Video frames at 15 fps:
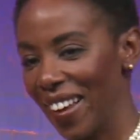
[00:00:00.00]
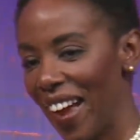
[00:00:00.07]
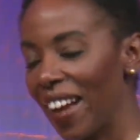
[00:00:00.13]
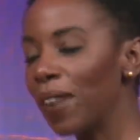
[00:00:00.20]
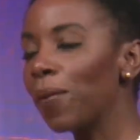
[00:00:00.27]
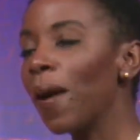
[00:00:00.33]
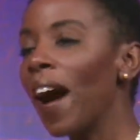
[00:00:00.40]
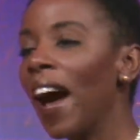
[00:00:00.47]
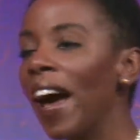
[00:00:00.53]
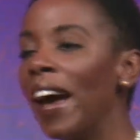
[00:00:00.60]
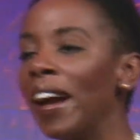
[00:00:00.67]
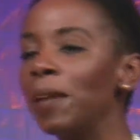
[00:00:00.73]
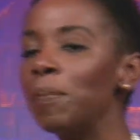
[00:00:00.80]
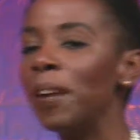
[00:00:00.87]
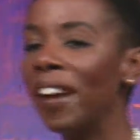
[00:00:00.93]
I
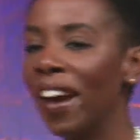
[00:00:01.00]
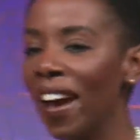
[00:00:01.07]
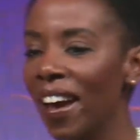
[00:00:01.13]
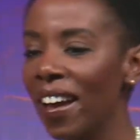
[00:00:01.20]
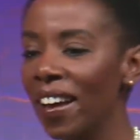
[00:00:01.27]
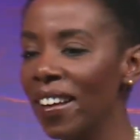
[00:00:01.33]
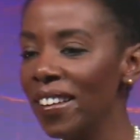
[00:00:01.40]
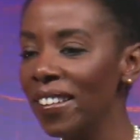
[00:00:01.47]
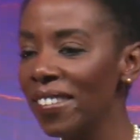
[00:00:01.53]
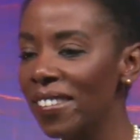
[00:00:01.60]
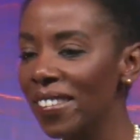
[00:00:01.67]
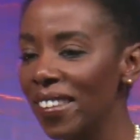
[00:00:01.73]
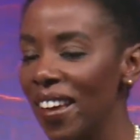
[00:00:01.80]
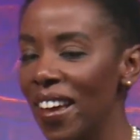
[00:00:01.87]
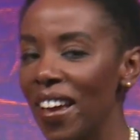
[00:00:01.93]
cried
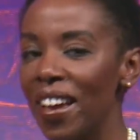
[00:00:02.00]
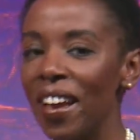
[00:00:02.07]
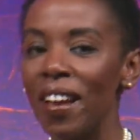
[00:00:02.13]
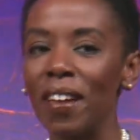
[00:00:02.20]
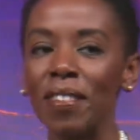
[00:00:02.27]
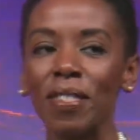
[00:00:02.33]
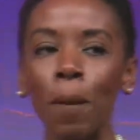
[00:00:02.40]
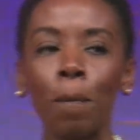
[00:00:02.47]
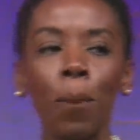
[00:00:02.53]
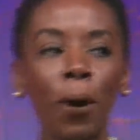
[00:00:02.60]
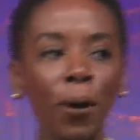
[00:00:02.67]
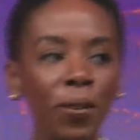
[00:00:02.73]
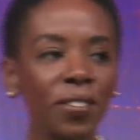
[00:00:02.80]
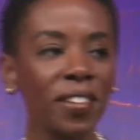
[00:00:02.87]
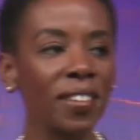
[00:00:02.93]
because the
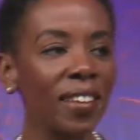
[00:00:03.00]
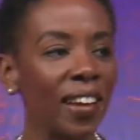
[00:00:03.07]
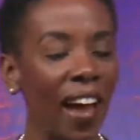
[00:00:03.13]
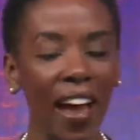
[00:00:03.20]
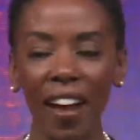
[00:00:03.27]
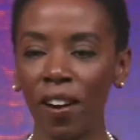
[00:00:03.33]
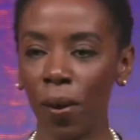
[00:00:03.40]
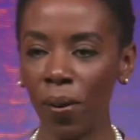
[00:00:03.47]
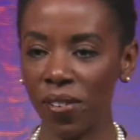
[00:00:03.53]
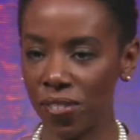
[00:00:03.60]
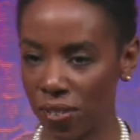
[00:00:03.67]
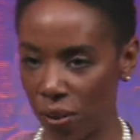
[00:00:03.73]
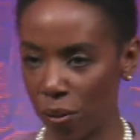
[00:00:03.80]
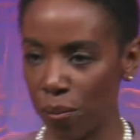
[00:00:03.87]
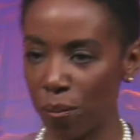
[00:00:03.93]
person that I had always
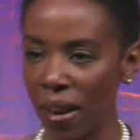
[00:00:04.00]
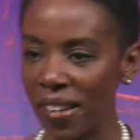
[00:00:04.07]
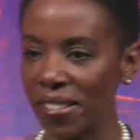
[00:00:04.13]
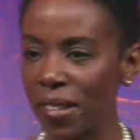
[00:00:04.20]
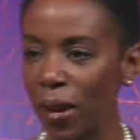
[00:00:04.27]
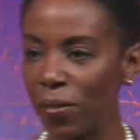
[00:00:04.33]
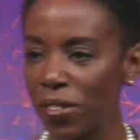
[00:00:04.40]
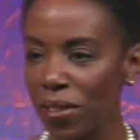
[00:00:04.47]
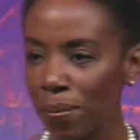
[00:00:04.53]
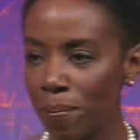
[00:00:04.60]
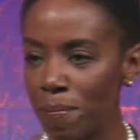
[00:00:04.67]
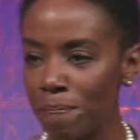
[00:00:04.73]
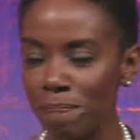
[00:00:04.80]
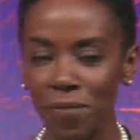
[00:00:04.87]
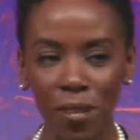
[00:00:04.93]
known myself
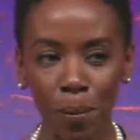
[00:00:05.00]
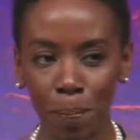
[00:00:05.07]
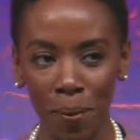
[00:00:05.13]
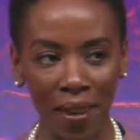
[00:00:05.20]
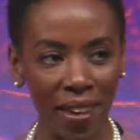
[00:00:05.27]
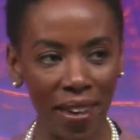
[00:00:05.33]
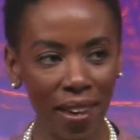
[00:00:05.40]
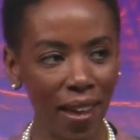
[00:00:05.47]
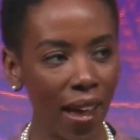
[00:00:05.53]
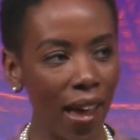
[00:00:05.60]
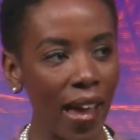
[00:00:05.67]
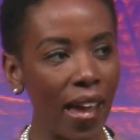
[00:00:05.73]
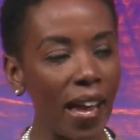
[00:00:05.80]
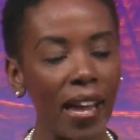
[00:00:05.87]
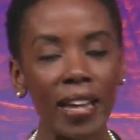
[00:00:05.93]
to be,
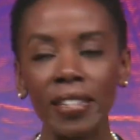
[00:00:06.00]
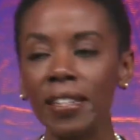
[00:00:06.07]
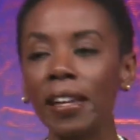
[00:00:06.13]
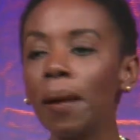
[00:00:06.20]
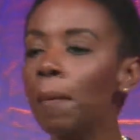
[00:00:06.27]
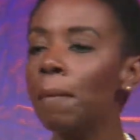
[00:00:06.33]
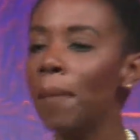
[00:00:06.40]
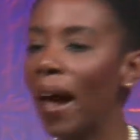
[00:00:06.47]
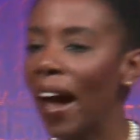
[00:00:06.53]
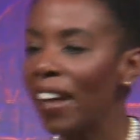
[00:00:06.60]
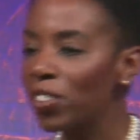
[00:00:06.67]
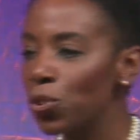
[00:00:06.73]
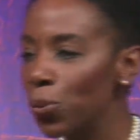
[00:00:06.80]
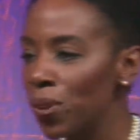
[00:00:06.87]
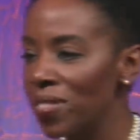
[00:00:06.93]
it didn't
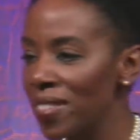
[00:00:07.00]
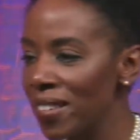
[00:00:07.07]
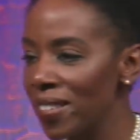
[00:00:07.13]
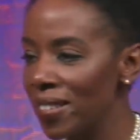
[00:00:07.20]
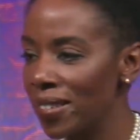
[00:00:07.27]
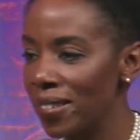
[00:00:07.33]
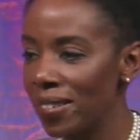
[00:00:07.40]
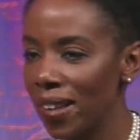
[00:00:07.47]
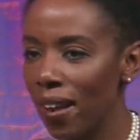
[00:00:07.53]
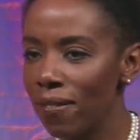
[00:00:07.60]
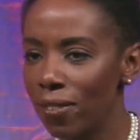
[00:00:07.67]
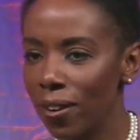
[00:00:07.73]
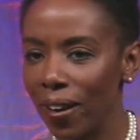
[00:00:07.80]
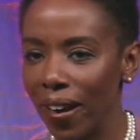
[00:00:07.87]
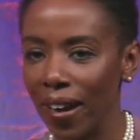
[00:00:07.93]
match with this
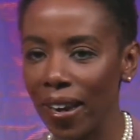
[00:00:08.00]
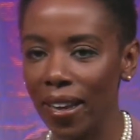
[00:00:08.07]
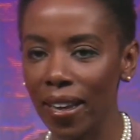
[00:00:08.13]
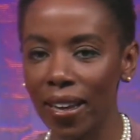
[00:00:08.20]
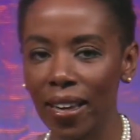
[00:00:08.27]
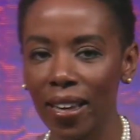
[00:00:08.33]
discovery.